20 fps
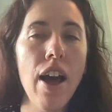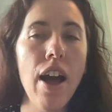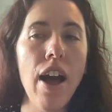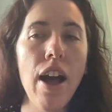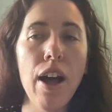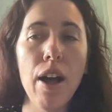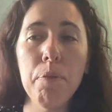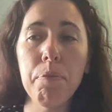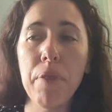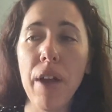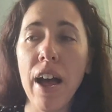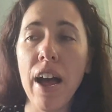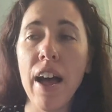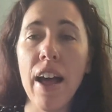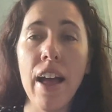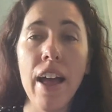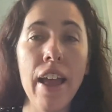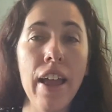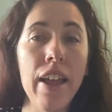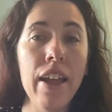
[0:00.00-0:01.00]

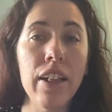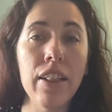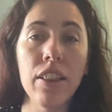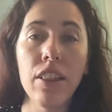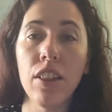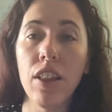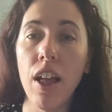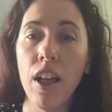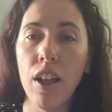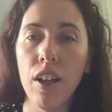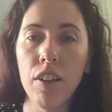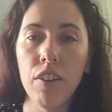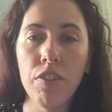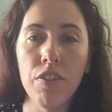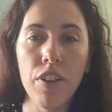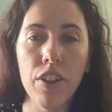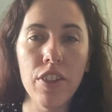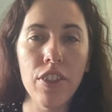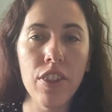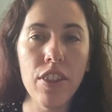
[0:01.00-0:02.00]
I
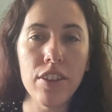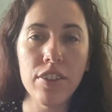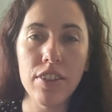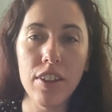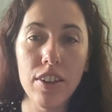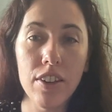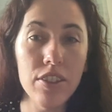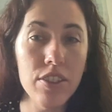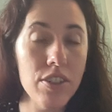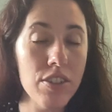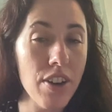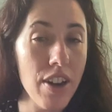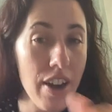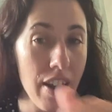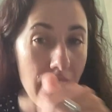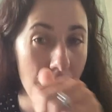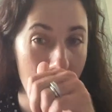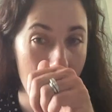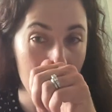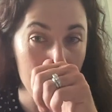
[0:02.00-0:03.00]
love this industry.
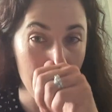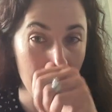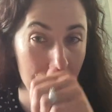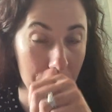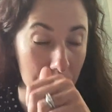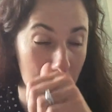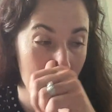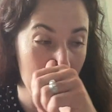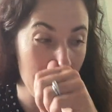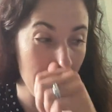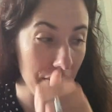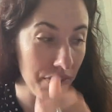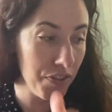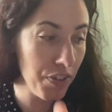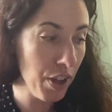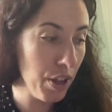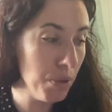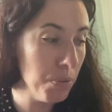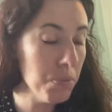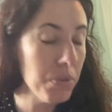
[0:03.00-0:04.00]
I love making
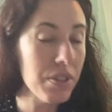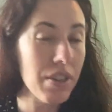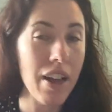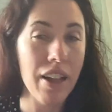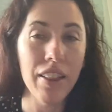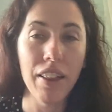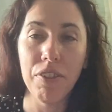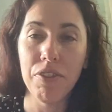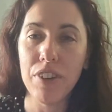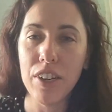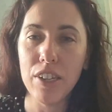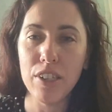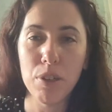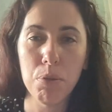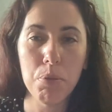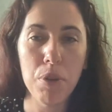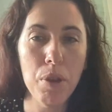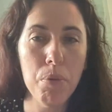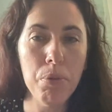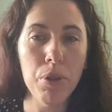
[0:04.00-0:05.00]
films. I love
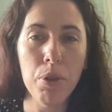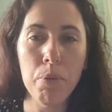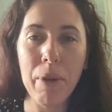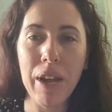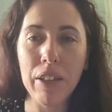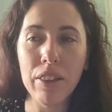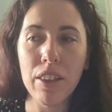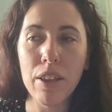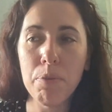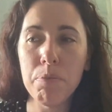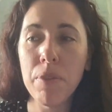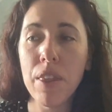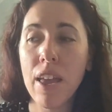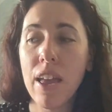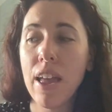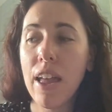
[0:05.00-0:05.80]
teaching people about them.